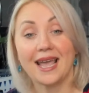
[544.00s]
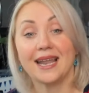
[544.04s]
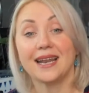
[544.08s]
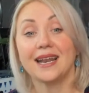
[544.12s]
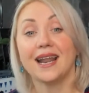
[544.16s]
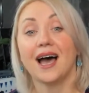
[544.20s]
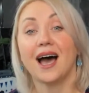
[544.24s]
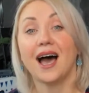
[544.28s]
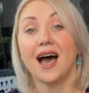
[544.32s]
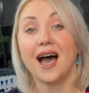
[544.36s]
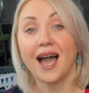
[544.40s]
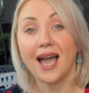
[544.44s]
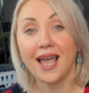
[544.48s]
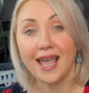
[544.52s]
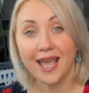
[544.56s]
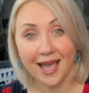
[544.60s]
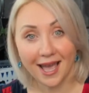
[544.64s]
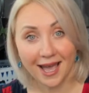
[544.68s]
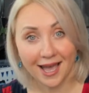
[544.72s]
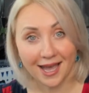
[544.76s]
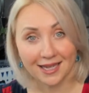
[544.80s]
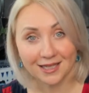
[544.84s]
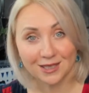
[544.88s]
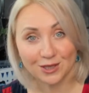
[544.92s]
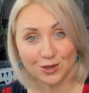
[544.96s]
and I
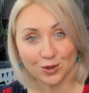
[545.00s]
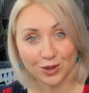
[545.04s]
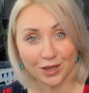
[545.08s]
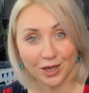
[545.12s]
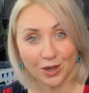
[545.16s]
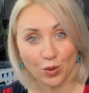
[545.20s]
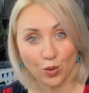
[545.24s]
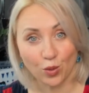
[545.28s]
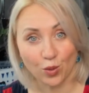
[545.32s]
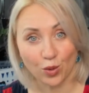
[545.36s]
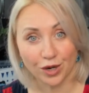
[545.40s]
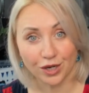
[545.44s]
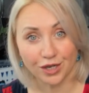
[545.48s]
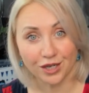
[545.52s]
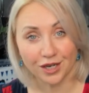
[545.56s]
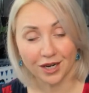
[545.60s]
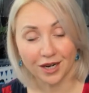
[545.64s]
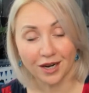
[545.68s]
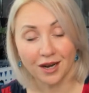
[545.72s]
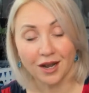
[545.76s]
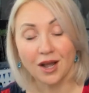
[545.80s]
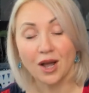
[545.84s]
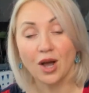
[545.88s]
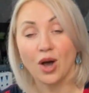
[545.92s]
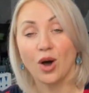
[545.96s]
had to
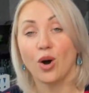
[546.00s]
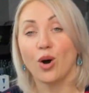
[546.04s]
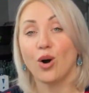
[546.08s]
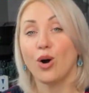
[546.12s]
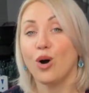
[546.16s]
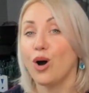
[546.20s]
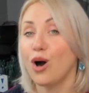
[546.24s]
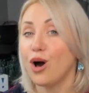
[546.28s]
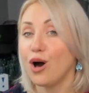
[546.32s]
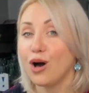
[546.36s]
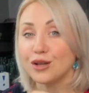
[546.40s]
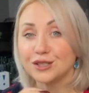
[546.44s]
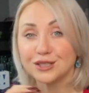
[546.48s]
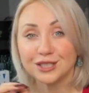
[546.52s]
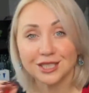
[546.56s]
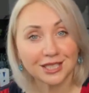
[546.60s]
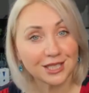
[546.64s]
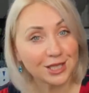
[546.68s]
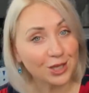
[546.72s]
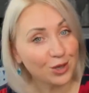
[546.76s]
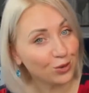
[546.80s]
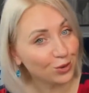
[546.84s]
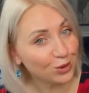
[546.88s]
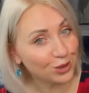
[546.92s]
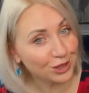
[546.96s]
reorder all the
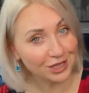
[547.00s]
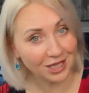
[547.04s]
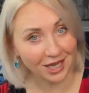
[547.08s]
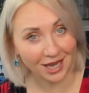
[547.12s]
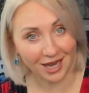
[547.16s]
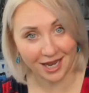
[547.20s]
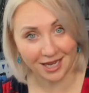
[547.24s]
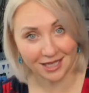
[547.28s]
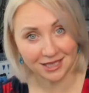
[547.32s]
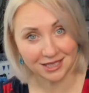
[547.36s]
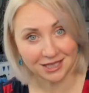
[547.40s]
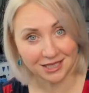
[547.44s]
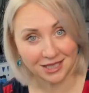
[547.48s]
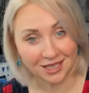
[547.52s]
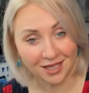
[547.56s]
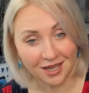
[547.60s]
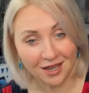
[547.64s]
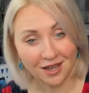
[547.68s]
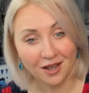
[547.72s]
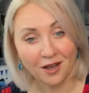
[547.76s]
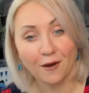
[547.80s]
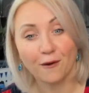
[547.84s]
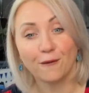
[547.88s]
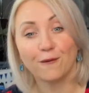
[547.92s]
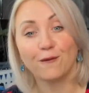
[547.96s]
new signs
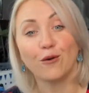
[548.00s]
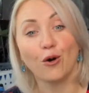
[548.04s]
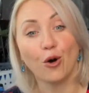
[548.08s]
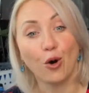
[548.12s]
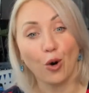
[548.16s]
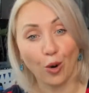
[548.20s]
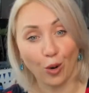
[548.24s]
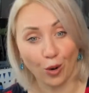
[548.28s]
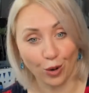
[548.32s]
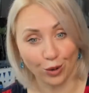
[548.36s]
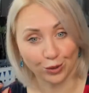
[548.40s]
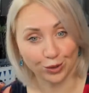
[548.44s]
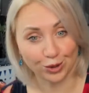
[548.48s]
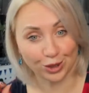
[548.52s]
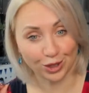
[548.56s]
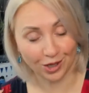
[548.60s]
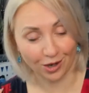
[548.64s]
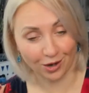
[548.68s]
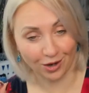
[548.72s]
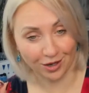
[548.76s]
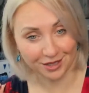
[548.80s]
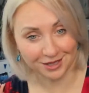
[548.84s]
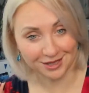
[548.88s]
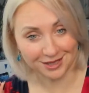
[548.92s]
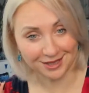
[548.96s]
for all
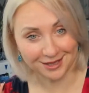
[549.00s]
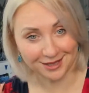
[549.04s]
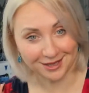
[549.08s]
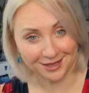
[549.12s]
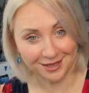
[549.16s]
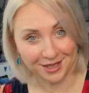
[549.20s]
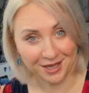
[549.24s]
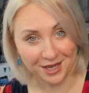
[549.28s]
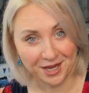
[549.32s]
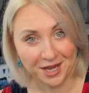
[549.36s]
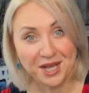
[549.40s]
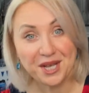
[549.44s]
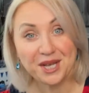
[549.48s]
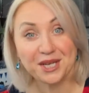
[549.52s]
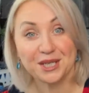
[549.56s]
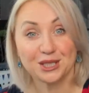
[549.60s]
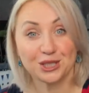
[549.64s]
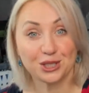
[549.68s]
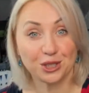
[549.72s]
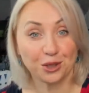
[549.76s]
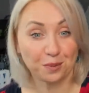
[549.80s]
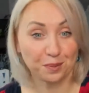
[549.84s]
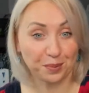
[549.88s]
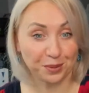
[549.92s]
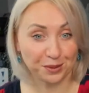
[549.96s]
trucks.
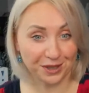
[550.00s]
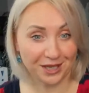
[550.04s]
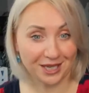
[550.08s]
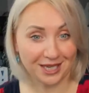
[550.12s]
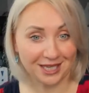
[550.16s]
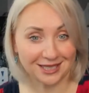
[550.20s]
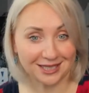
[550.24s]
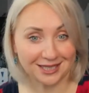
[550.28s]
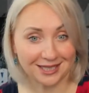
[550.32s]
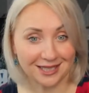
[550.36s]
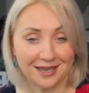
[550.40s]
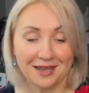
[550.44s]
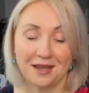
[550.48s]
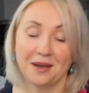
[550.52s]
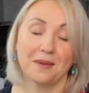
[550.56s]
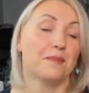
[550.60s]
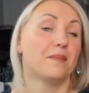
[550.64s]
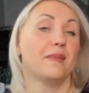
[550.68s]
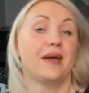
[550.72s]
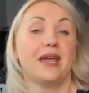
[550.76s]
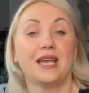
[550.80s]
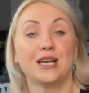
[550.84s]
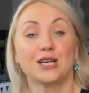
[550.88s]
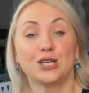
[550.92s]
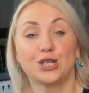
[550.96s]
So please
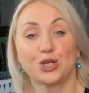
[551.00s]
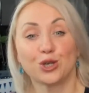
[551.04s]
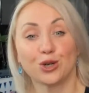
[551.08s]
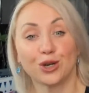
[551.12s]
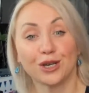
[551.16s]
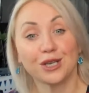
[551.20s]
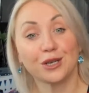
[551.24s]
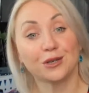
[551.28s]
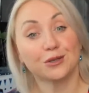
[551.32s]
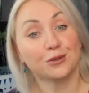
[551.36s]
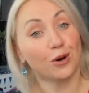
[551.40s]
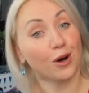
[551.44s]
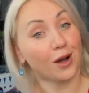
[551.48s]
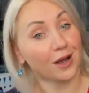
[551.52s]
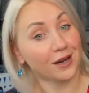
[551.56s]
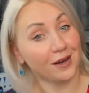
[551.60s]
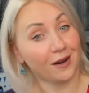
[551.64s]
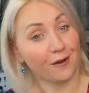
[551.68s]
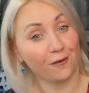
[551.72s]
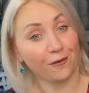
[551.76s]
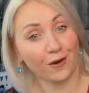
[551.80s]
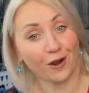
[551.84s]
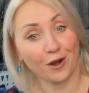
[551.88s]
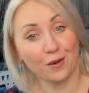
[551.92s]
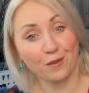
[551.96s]
make sure you learn
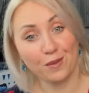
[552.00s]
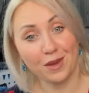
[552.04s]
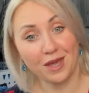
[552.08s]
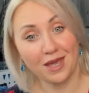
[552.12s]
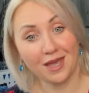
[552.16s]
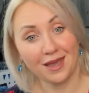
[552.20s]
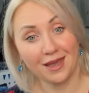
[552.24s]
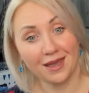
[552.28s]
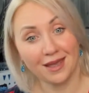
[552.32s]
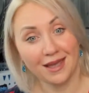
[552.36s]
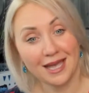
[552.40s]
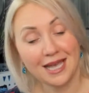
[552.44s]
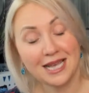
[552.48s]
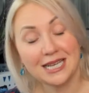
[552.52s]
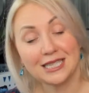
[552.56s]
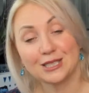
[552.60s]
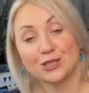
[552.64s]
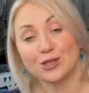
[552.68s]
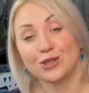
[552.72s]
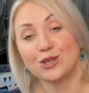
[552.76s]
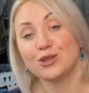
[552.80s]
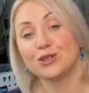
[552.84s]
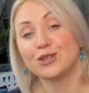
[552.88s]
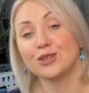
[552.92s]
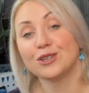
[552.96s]
it from me,
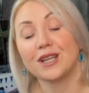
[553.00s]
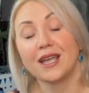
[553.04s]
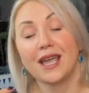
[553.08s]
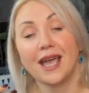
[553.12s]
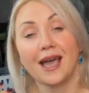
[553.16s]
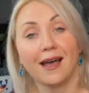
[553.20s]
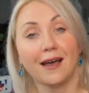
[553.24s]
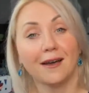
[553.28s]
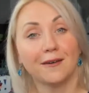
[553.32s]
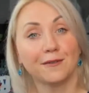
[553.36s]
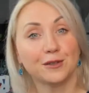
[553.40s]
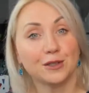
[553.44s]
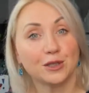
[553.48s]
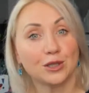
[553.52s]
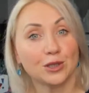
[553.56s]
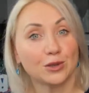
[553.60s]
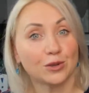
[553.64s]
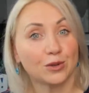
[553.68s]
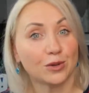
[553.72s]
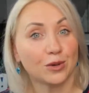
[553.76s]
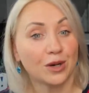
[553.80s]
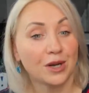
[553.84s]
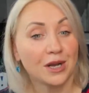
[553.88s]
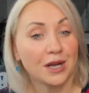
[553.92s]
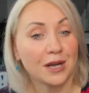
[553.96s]
so you don't have
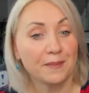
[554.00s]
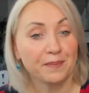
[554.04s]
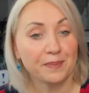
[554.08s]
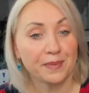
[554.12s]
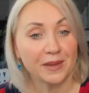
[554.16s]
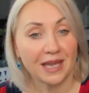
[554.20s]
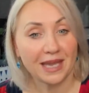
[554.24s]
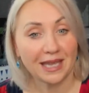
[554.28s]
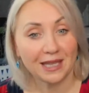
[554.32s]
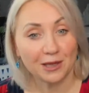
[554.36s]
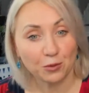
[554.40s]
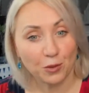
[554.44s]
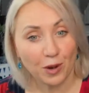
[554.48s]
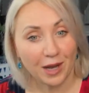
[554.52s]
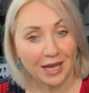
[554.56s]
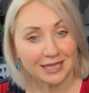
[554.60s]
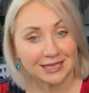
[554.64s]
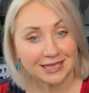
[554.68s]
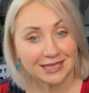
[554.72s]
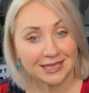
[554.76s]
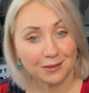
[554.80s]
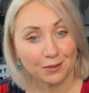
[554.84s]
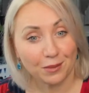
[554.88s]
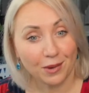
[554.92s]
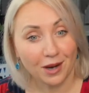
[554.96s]
to
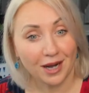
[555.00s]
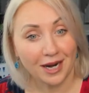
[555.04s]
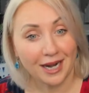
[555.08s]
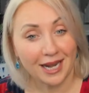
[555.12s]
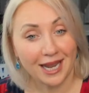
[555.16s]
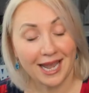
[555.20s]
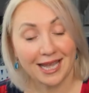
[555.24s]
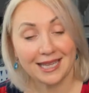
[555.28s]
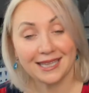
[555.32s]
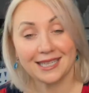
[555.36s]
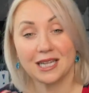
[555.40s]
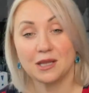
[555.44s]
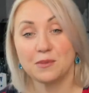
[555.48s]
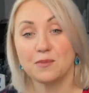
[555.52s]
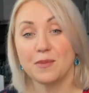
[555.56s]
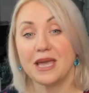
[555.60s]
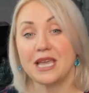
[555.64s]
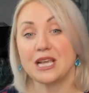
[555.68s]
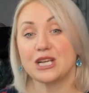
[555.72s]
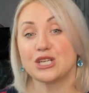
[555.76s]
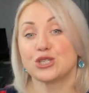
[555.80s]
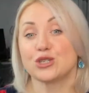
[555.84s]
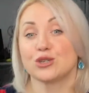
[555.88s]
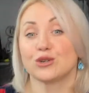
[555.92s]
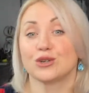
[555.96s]
invest some money and then
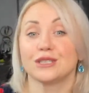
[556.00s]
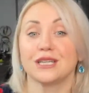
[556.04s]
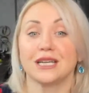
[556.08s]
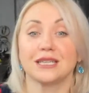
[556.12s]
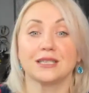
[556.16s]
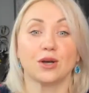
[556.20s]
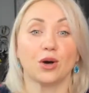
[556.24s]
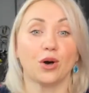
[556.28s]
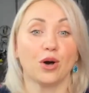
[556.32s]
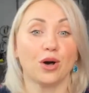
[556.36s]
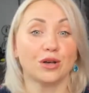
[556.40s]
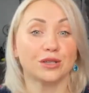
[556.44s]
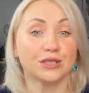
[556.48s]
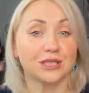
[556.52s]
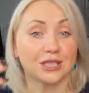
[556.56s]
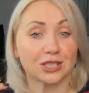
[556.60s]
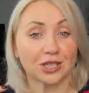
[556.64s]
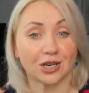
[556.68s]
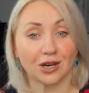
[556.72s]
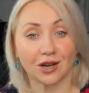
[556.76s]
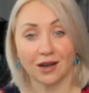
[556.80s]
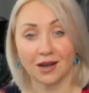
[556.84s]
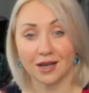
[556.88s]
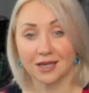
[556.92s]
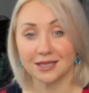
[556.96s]
make sure that all the
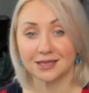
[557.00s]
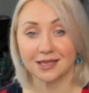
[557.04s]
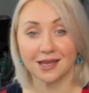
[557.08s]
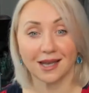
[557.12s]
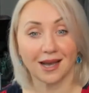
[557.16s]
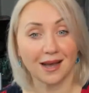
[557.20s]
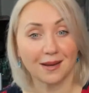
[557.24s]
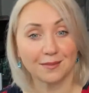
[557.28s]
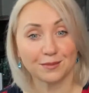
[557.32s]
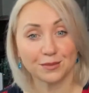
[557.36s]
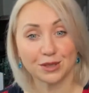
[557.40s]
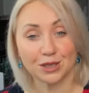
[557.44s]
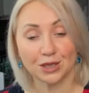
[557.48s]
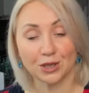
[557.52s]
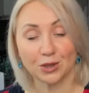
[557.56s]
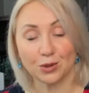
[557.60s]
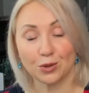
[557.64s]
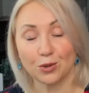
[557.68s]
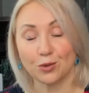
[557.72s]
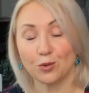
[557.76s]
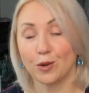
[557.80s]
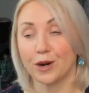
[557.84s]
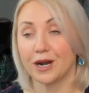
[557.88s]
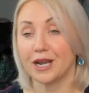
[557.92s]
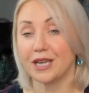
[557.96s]
trucks come
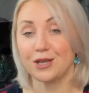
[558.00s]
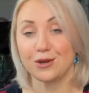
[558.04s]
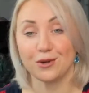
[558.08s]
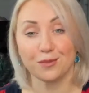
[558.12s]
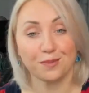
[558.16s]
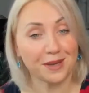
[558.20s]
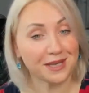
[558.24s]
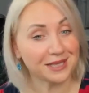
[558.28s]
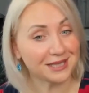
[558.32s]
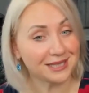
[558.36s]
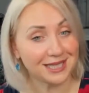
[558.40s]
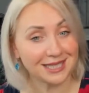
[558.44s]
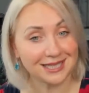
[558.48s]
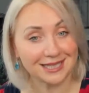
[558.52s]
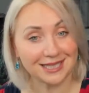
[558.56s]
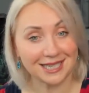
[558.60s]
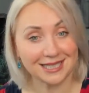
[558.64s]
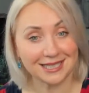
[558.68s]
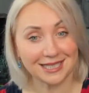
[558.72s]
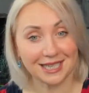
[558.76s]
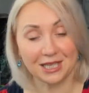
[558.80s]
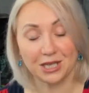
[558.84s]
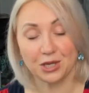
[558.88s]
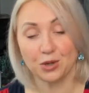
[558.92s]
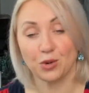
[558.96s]
through where your business
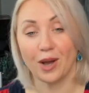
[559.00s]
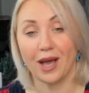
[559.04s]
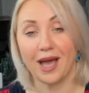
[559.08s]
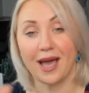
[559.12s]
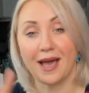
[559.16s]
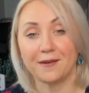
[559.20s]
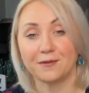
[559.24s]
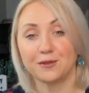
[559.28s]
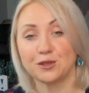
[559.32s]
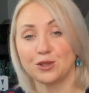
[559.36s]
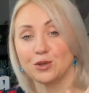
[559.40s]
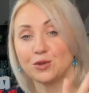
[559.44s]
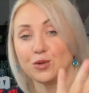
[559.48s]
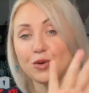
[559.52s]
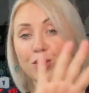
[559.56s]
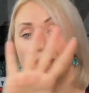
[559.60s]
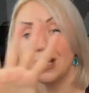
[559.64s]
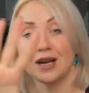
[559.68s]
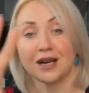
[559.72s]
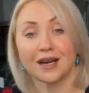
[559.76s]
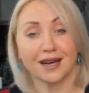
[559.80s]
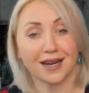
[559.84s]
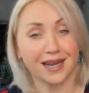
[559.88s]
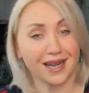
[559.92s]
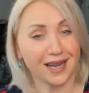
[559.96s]
is and you have to
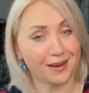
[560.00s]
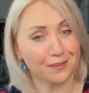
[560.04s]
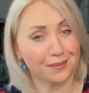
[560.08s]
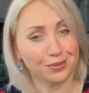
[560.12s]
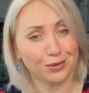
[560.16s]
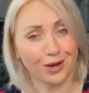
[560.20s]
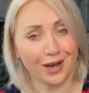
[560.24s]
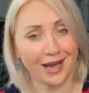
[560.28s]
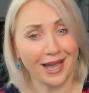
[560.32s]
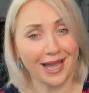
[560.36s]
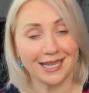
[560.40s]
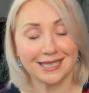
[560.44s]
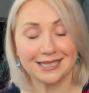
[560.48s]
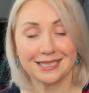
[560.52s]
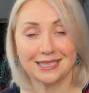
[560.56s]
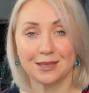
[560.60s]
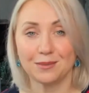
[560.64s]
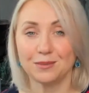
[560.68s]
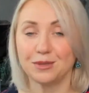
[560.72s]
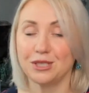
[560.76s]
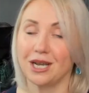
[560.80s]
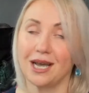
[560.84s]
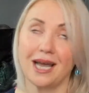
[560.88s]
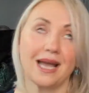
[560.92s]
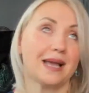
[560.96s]
reapply. And
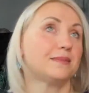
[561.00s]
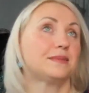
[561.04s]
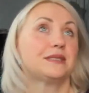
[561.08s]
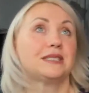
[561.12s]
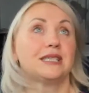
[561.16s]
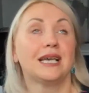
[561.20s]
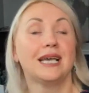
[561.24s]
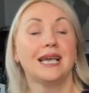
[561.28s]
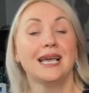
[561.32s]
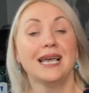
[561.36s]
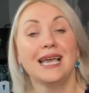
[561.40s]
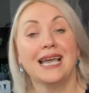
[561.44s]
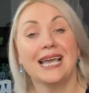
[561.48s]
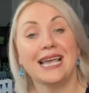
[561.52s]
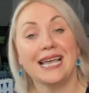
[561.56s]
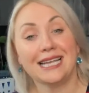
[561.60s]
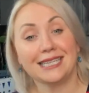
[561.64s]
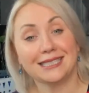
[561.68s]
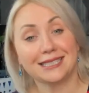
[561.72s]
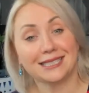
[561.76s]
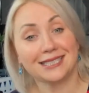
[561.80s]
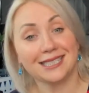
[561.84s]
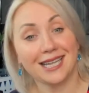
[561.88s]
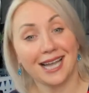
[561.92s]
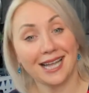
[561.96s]
sometimes
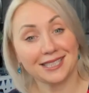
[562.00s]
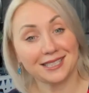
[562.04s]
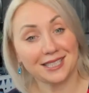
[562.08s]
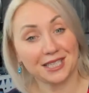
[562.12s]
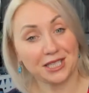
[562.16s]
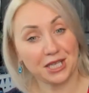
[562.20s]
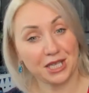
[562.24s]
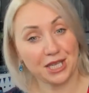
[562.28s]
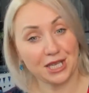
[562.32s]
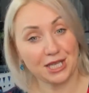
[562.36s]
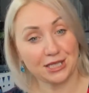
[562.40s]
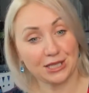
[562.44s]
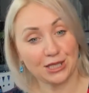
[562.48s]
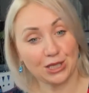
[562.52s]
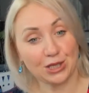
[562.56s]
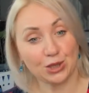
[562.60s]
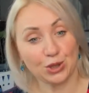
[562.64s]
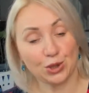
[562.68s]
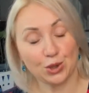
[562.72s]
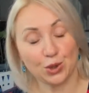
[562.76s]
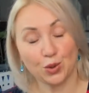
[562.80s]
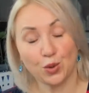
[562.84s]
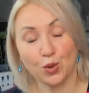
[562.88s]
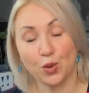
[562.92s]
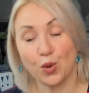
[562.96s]
it's not that easy
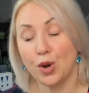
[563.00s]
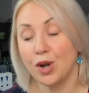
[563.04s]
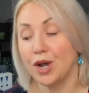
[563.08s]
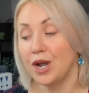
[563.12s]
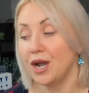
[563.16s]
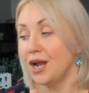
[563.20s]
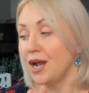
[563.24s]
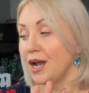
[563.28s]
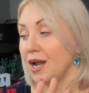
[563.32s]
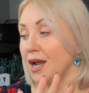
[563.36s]
to